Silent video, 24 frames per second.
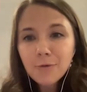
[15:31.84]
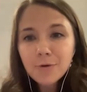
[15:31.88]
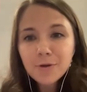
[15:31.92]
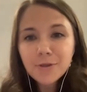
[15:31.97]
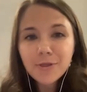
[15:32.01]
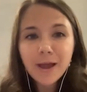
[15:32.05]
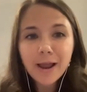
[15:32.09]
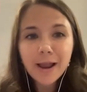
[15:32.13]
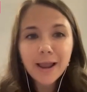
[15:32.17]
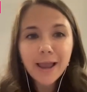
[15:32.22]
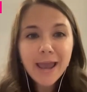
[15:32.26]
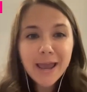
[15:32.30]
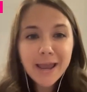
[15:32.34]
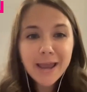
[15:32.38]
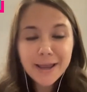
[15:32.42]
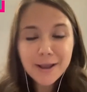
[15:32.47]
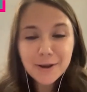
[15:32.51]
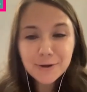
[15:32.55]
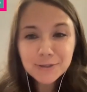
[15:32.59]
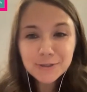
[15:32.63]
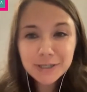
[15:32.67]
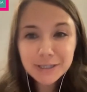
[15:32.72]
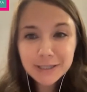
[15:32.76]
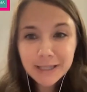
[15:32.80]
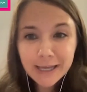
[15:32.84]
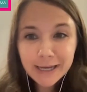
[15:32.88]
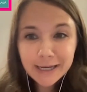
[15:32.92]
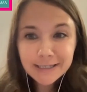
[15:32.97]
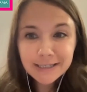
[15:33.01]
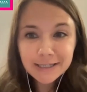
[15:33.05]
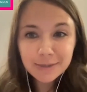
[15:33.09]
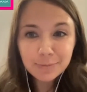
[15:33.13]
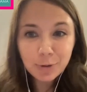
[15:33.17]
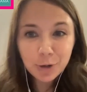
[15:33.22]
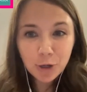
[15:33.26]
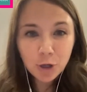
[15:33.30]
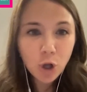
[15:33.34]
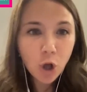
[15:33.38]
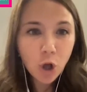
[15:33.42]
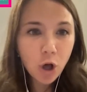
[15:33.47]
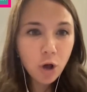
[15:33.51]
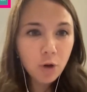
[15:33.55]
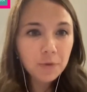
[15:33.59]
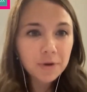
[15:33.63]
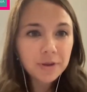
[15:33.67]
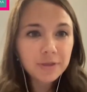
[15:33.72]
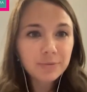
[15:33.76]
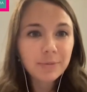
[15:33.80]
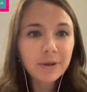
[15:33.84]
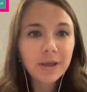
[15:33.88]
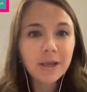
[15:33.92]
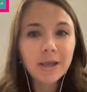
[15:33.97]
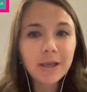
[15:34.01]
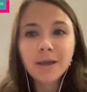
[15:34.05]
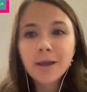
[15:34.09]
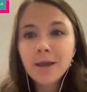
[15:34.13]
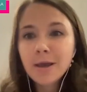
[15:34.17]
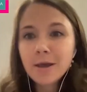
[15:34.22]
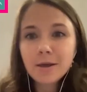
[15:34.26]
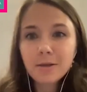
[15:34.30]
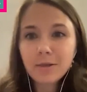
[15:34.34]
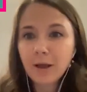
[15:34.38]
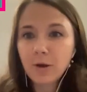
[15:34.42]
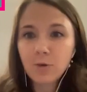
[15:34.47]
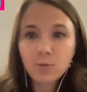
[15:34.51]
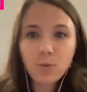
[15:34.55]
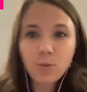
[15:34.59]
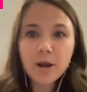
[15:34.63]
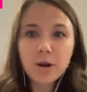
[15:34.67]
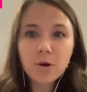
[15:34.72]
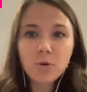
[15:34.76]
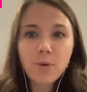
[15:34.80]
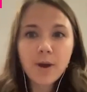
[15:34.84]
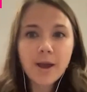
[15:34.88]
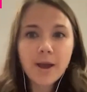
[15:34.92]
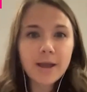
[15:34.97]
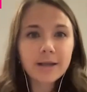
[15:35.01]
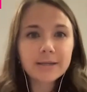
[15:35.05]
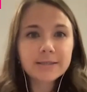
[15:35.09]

with like, hey, here's a link to book a call with me like right away.